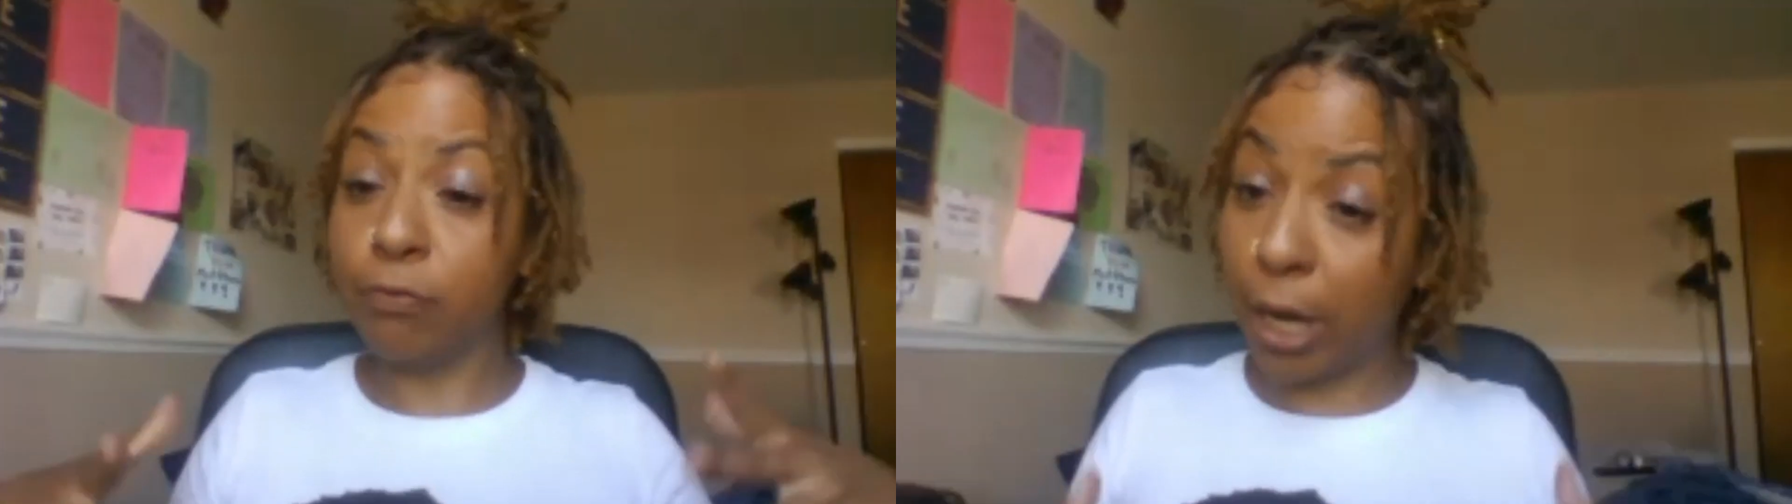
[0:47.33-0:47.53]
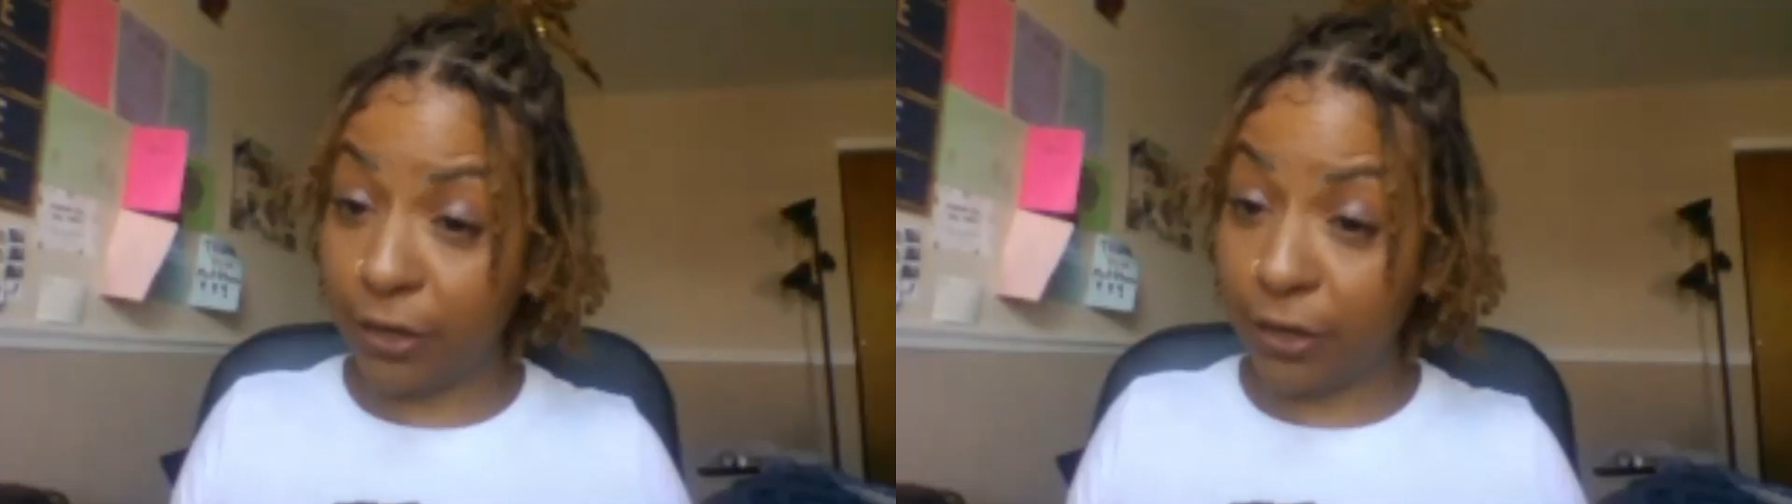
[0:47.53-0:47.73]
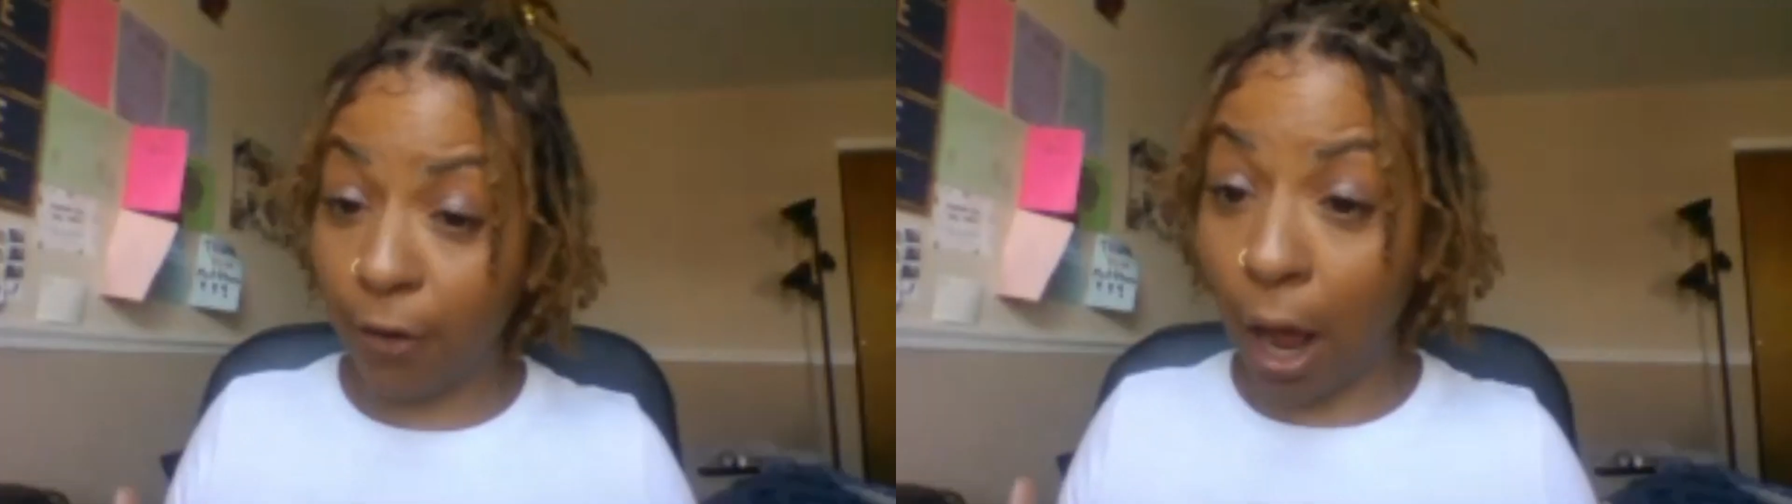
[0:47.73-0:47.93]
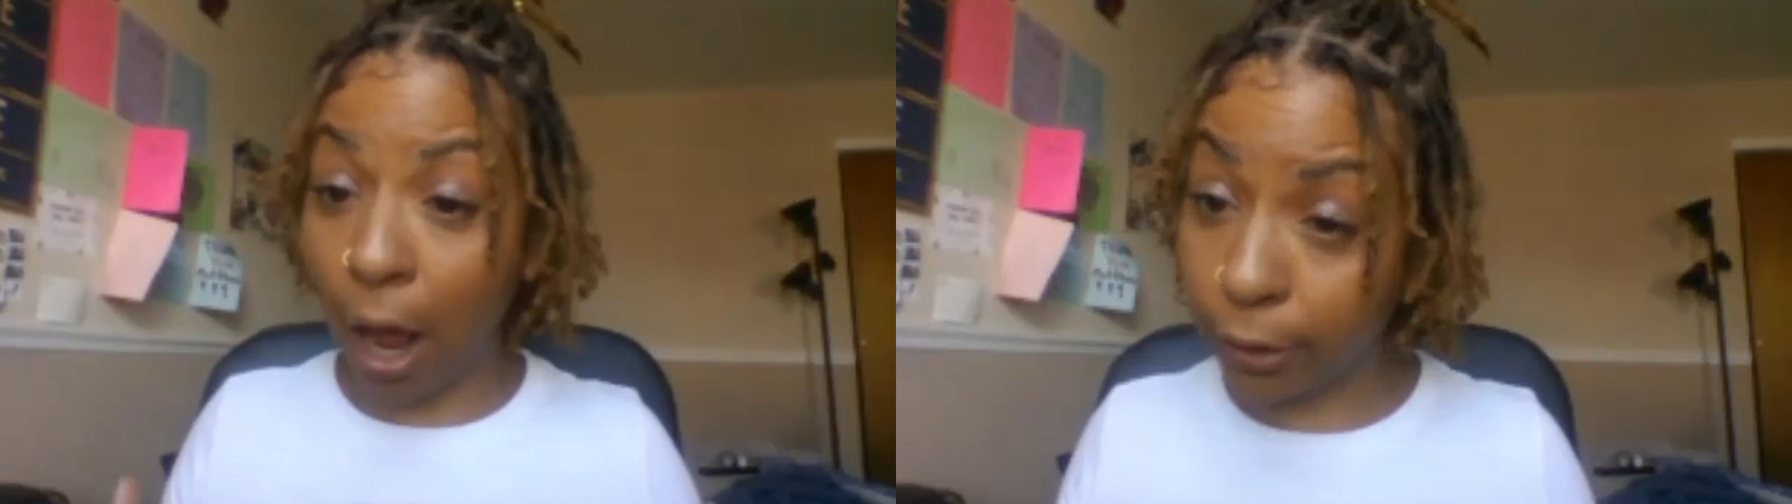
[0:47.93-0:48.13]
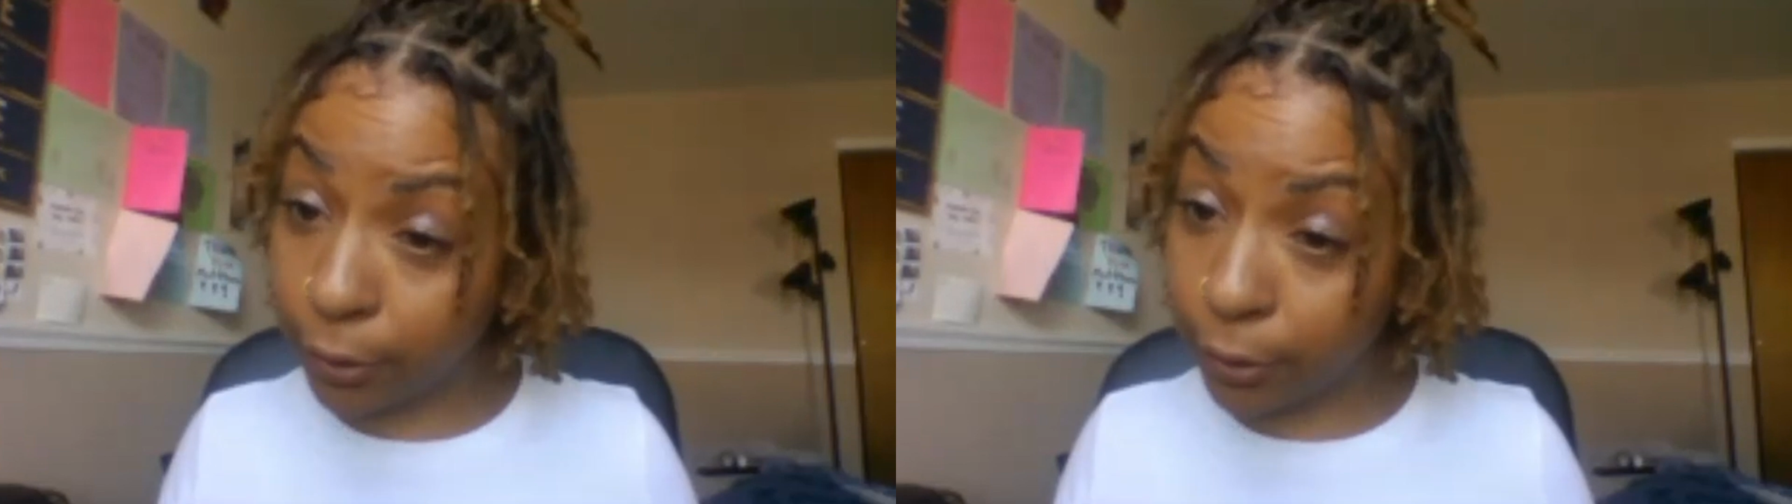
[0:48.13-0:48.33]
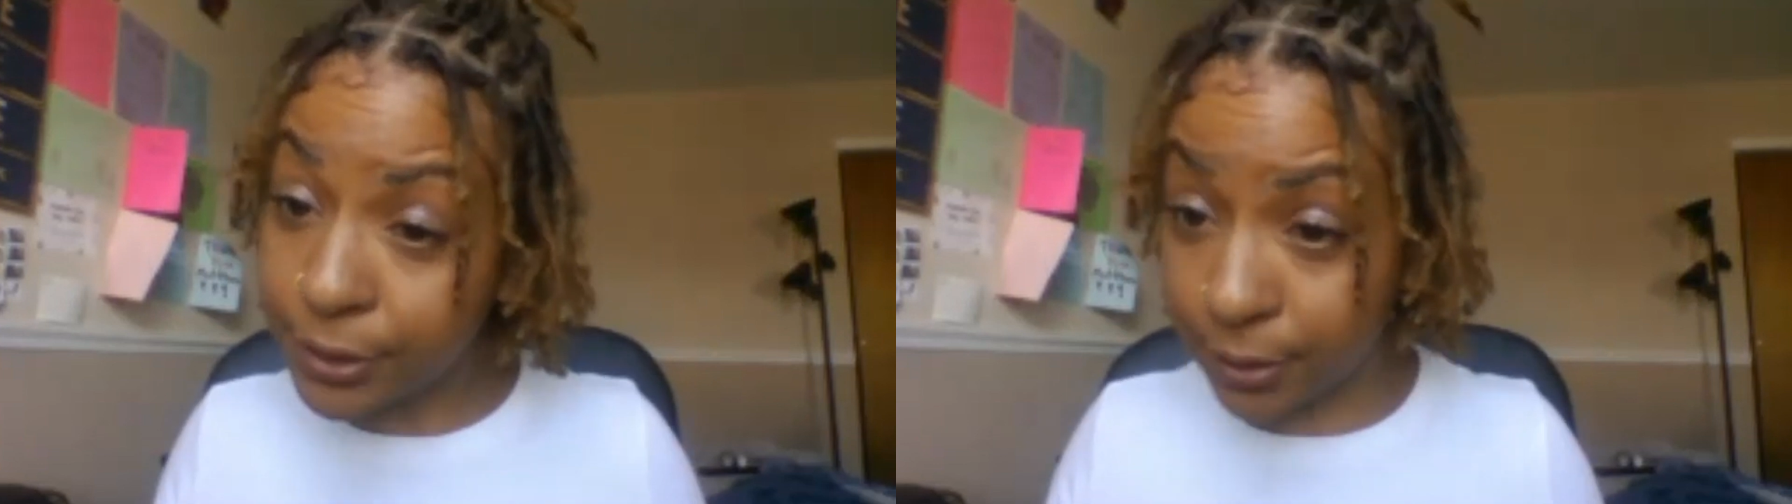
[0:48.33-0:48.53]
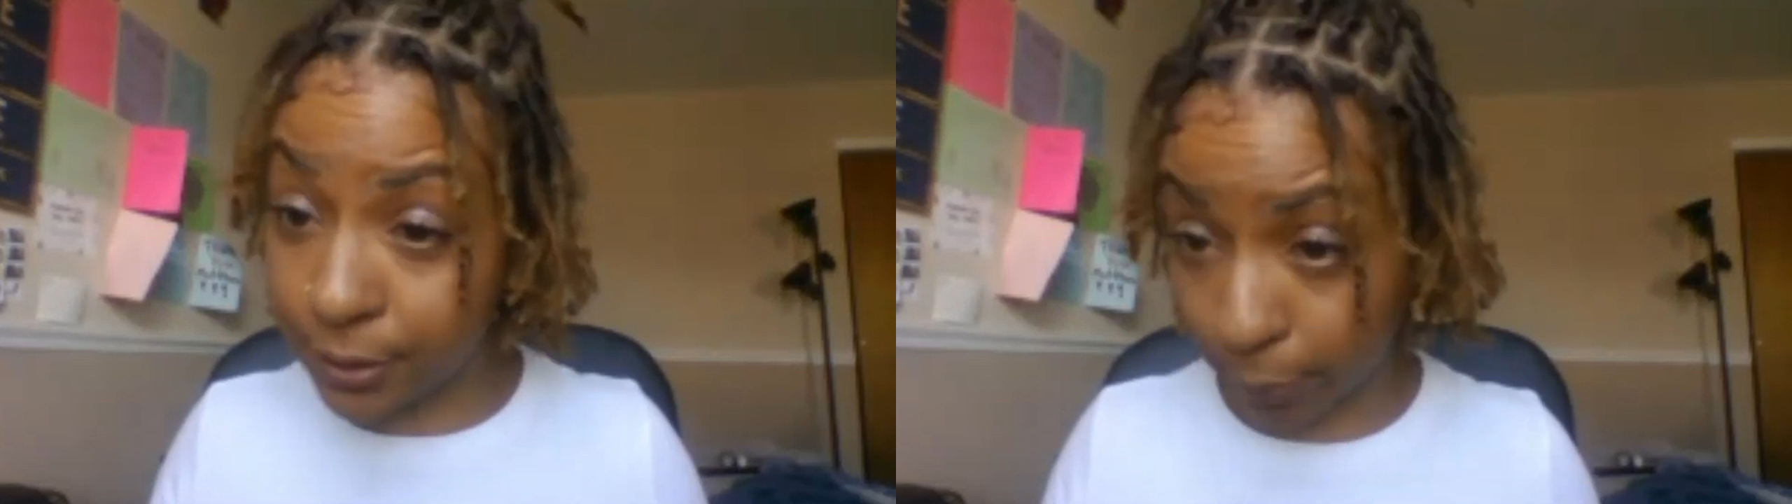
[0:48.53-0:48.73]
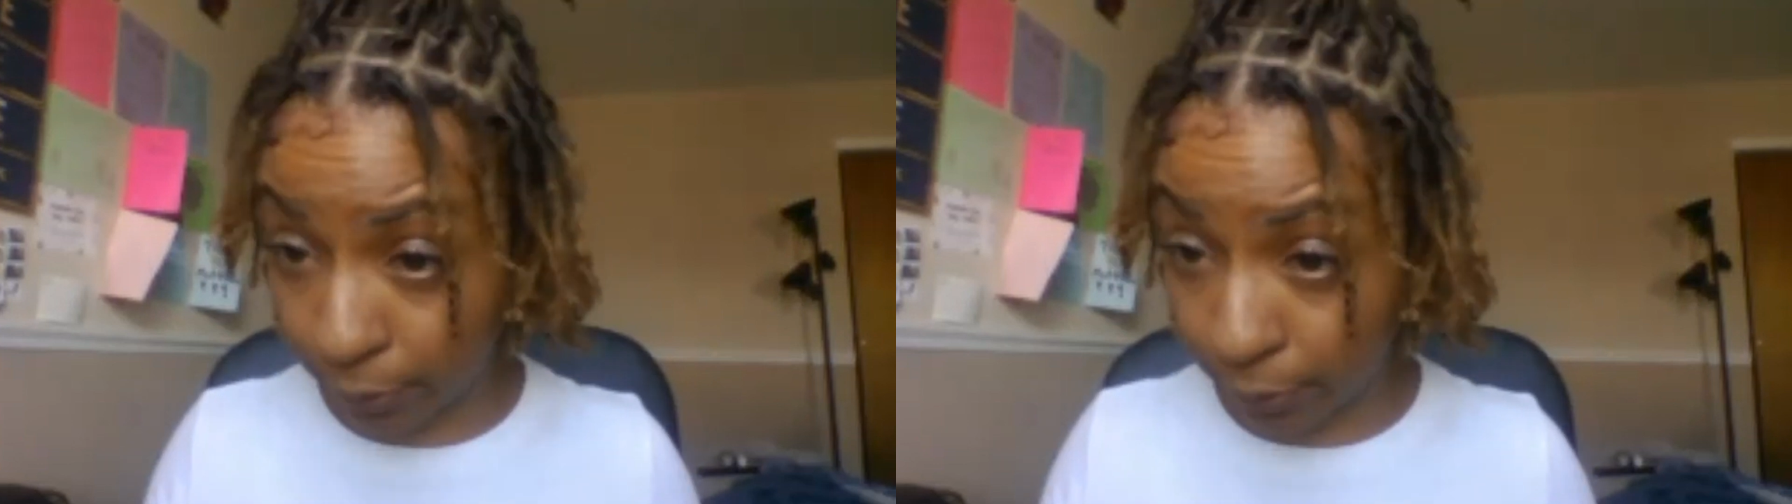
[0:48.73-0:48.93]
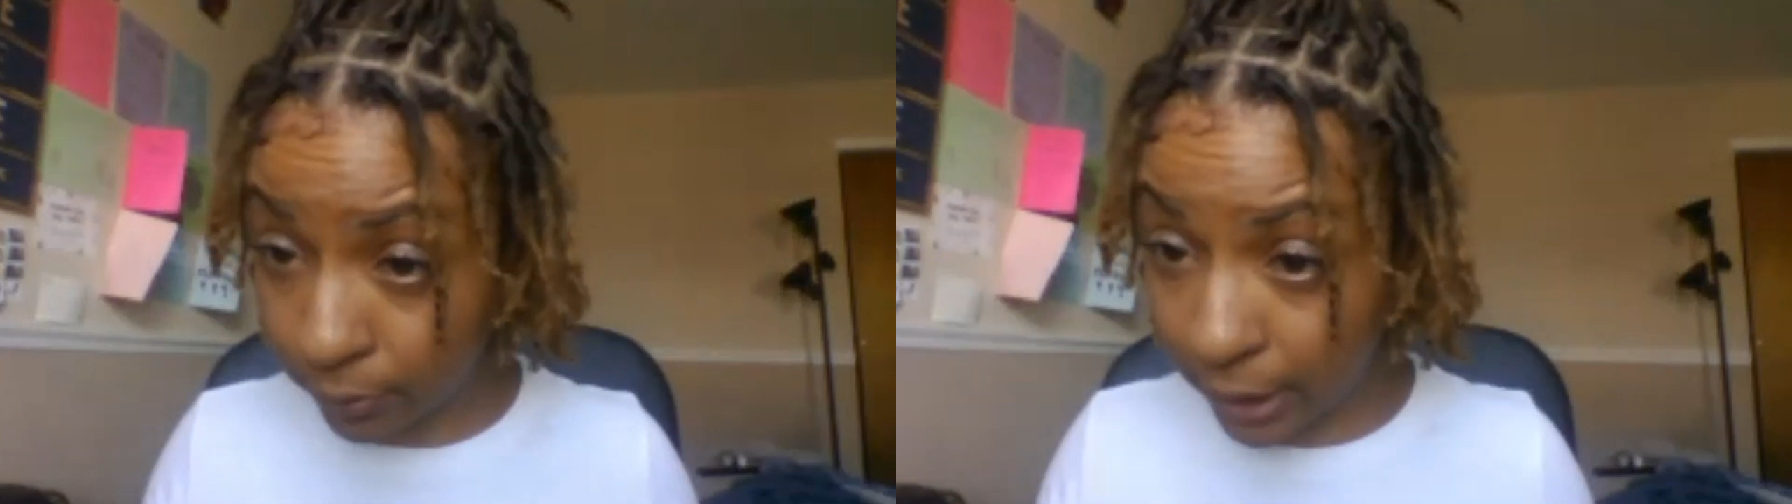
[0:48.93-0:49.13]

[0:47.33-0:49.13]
ready for Hot Girl Summer,